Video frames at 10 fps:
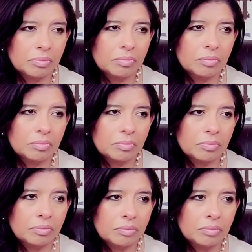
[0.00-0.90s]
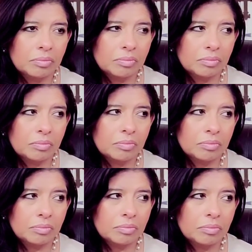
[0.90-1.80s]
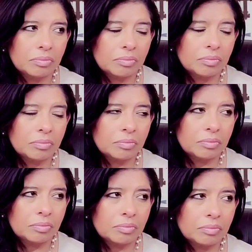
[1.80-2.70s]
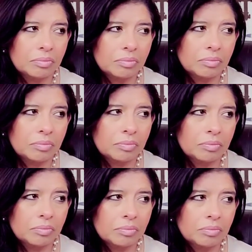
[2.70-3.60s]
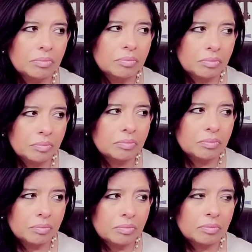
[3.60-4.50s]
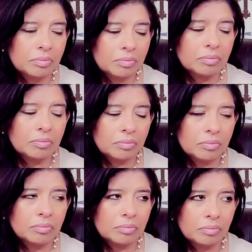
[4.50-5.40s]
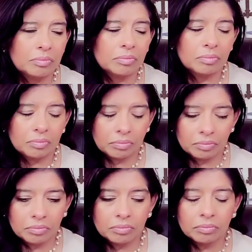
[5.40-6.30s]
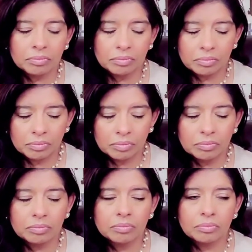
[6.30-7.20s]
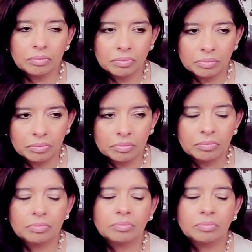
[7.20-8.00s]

(not speaking)